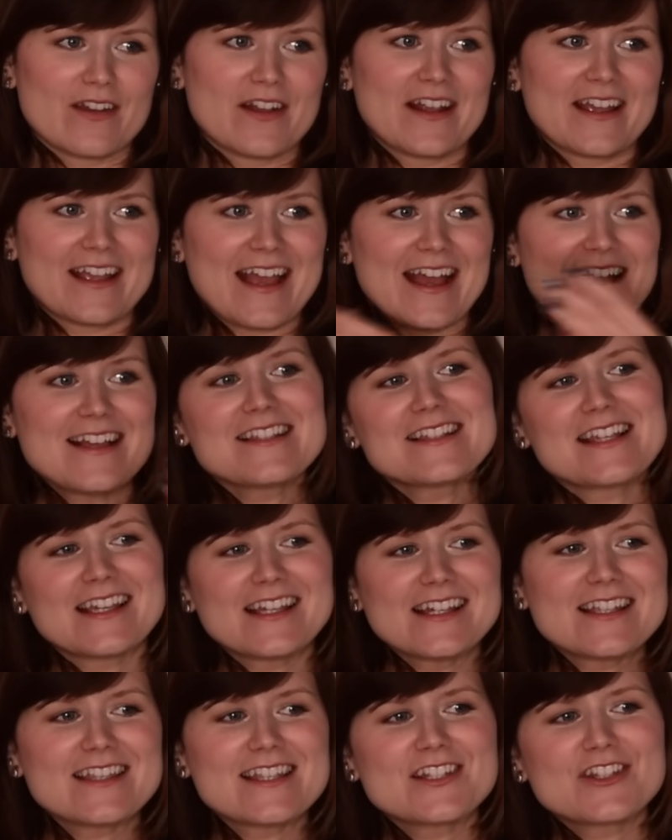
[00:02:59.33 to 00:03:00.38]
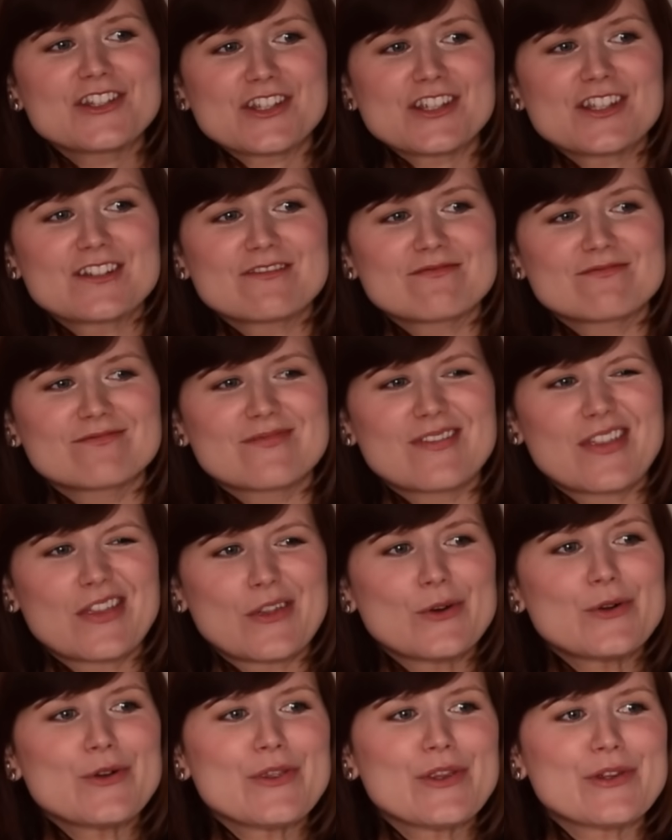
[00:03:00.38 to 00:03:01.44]
And I guess here they just
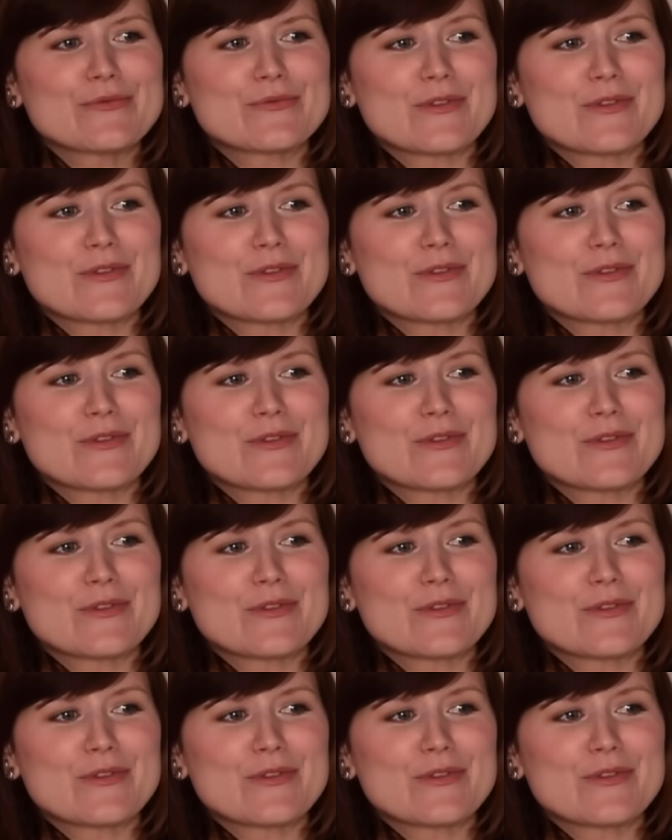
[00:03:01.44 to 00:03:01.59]
thought that